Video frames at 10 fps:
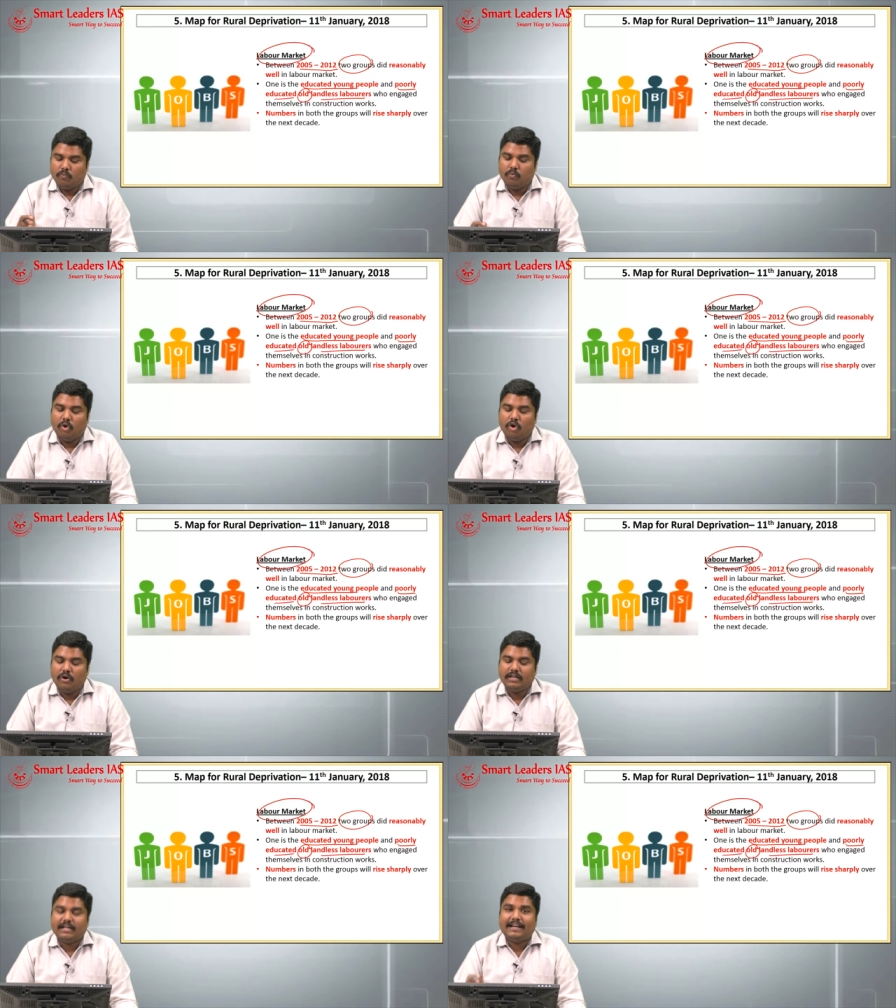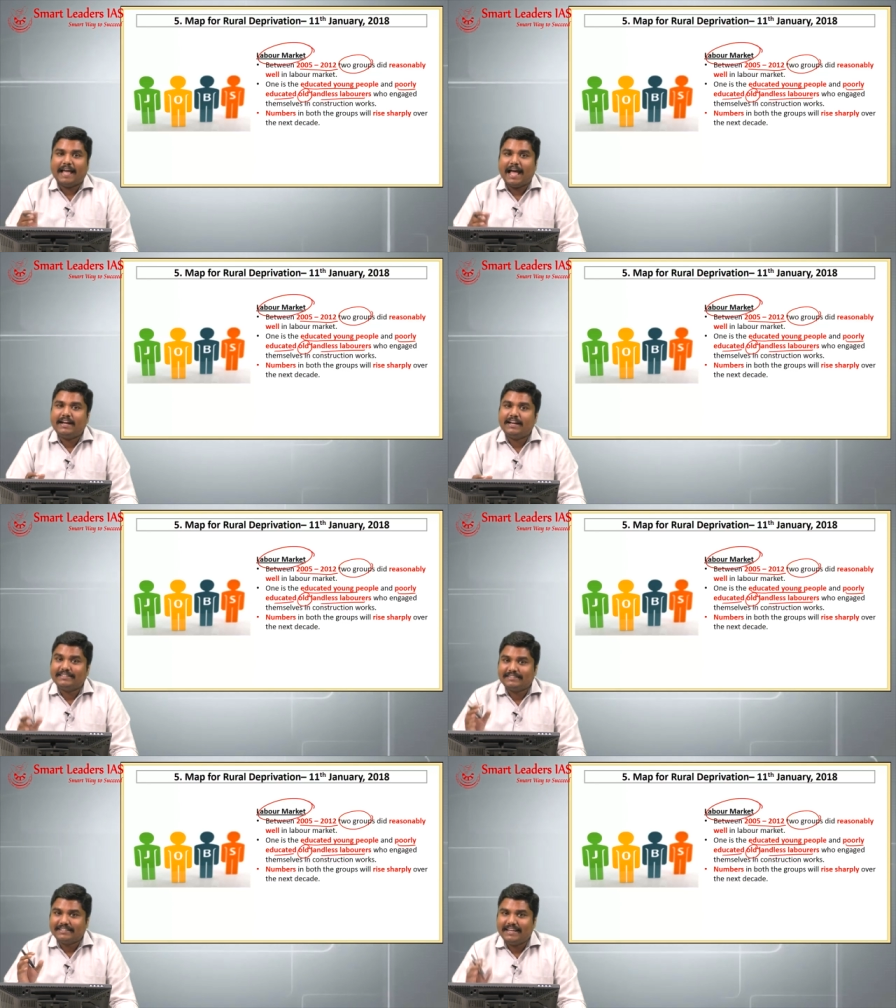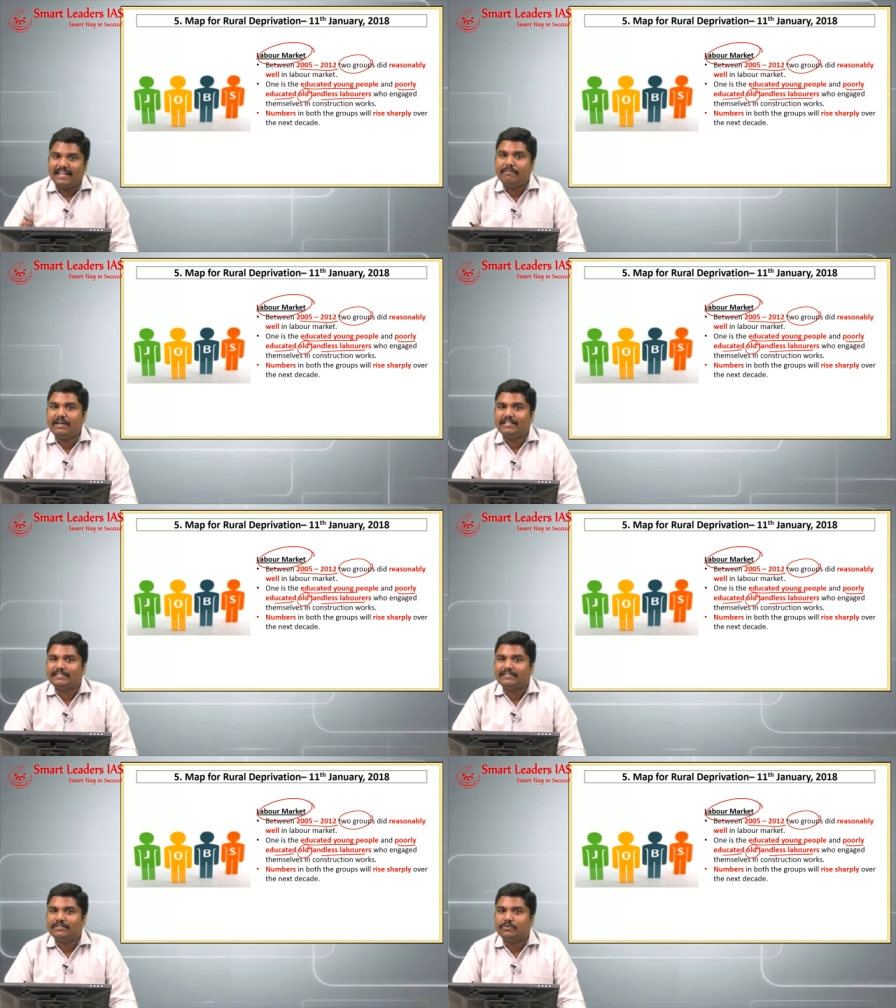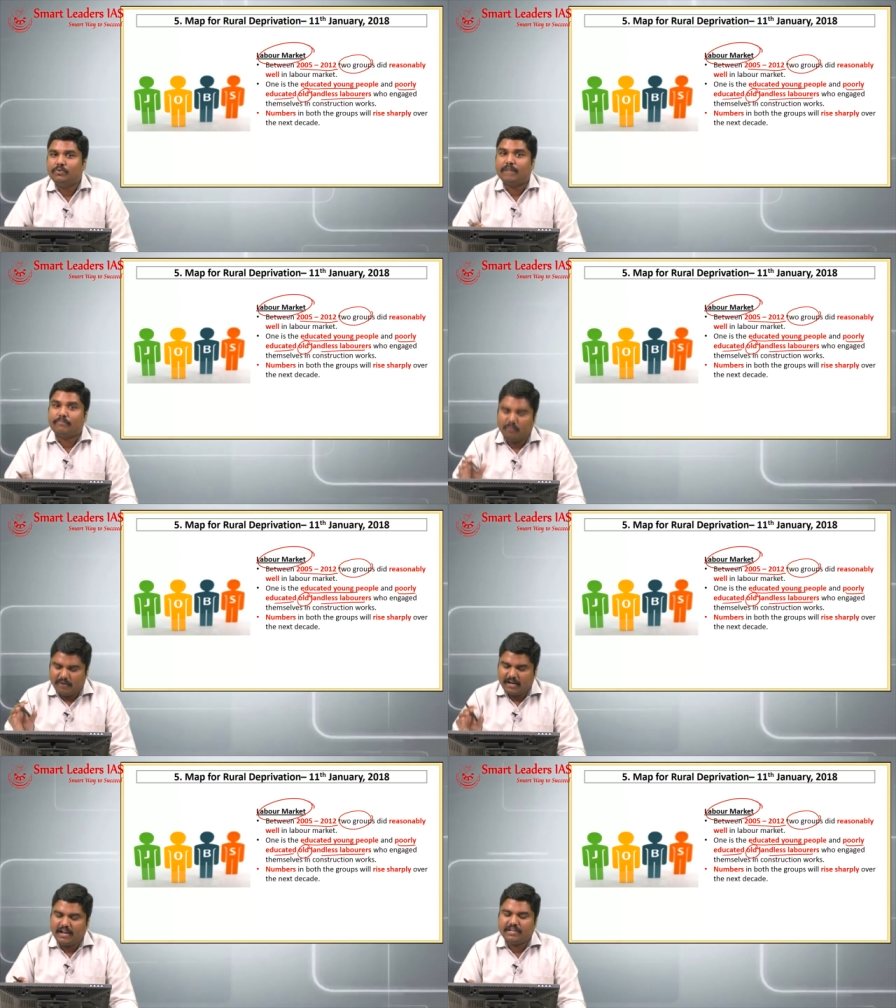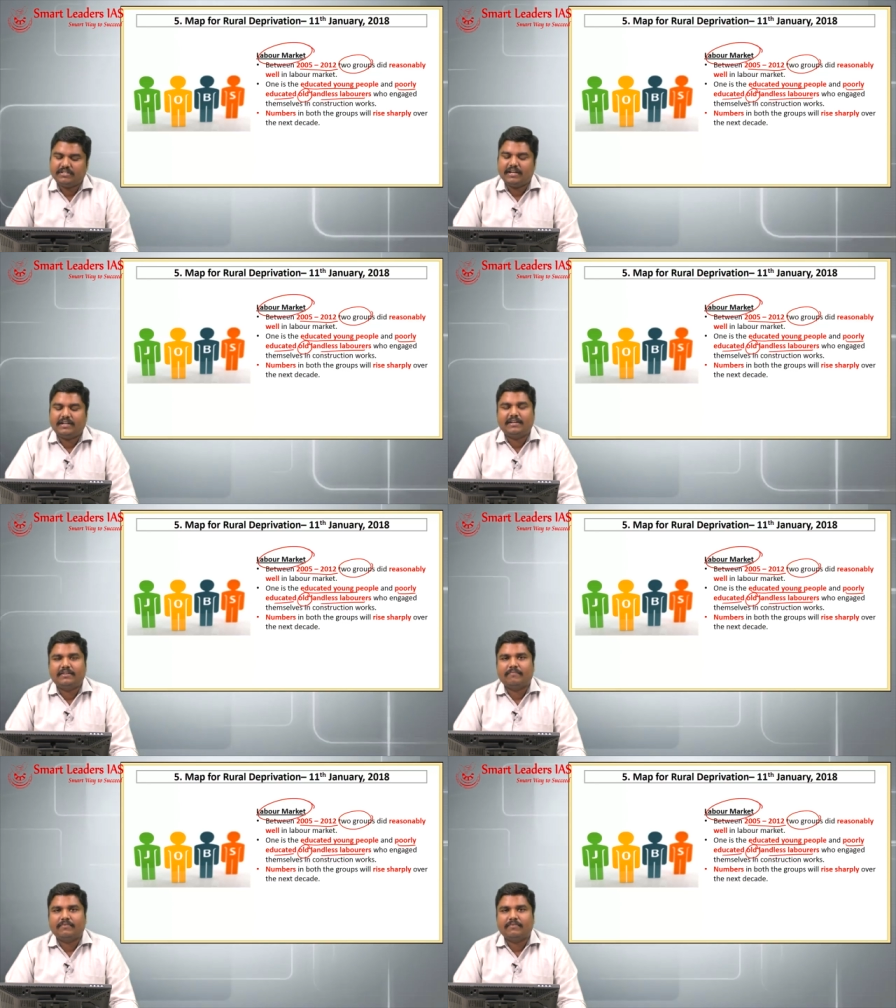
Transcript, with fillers: old landless laborers who are poorly educated.